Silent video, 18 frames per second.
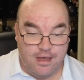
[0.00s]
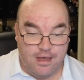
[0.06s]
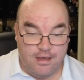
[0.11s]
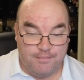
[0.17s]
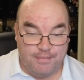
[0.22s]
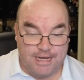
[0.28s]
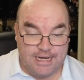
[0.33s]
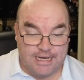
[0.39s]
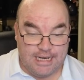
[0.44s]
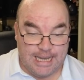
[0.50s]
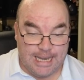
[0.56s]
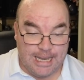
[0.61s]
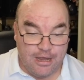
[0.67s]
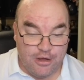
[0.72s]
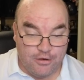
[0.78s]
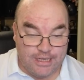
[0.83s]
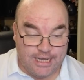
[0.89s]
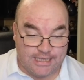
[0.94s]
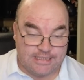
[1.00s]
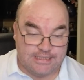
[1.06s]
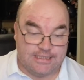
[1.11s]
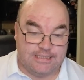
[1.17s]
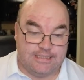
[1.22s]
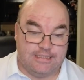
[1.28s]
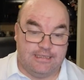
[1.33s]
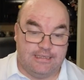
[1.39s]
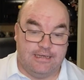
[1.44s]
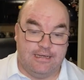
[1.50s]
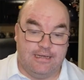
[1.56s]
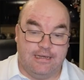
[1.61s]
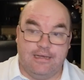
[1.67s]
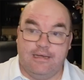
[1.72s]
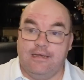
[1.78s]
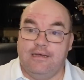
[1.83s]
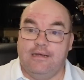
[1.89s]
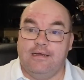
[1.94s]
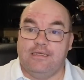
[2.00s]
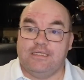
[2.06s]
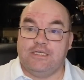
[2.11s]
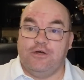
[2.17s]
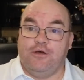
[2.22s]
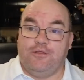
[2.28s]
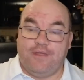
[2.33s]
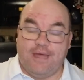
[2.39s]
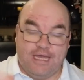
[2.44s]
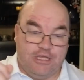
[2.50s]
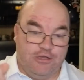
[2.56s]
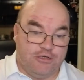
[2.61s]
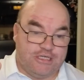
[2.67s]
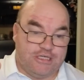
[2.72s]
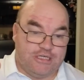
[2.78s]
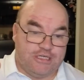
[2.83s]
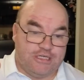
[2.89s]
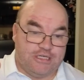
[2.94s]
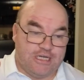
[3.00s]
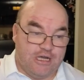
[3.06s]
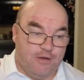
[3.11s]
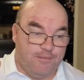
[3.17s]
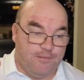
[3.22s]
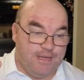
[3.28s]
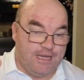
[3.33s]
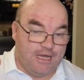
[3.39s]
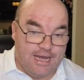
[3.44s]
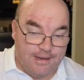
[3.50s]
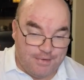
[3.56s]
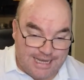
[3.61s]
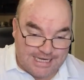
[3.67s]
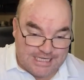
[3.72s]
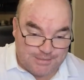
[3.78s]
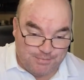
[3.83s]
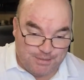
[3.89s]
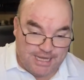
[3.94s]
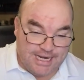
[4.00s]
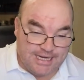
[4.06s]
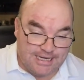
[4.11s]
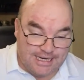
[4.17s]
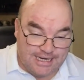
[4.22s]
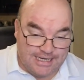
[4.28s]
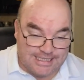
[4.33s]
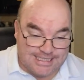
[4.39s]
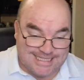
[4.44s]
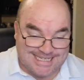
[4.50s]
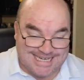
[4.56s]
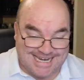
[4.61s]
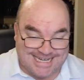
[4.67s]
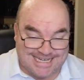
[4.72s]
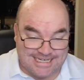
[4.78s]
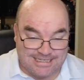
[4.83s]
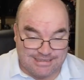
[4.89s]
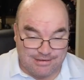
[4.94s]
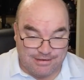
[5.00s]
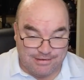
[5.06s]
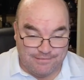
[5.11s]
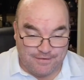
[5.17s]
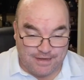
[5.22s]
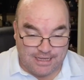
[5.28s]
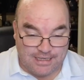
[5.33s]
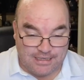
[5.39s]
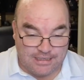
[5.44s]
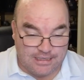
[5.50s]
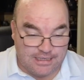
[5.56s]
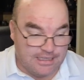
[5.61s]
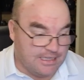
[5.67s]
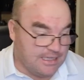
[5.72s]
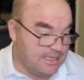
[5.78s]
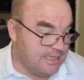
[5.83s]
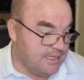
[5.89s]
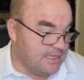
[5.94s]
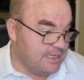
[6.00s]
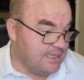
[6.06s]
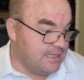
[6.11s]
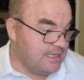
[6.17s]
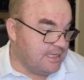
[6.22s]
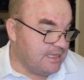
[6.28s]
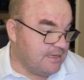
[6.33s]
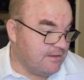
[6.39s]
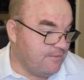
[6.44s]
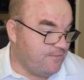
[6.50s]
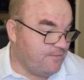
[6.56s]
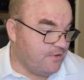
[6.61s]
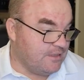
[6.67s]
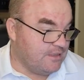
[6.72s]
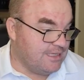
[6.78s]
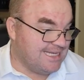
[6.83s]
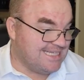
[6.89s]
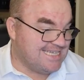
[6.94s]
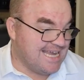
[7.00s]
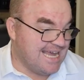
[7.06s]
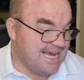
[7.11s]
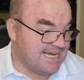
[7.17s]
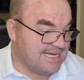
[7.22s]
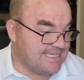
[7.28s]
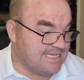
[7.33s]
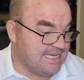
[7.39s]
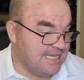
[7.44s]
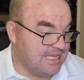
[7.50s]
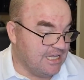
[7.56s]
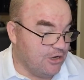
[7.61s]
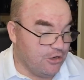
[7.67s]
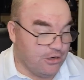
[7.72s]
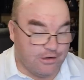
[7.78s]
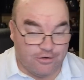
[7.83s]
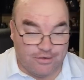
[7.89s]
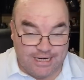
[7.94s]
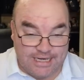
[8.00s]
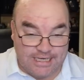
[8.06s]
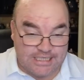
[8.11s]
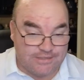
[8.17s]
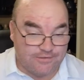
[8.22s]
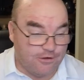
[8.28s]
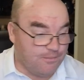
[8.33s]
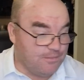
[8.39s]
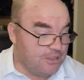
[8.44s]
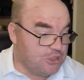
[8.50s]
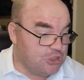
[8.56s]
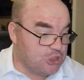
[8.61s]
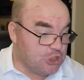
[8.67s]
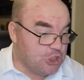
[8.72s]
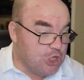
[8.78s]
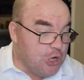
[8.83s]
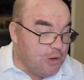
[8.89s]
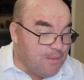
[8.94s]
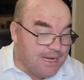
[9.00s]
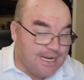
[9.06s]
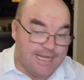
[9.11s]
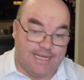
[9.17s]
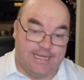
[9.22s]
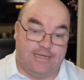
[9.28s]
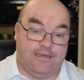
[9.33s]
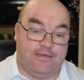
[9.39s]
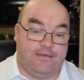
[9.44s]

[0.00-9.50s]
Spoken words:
Peter, hello. Yes. So thank you, Xiaomi guy. I'm going to explain it in a second if I can. Fun text. Hello. Greetings from Germany.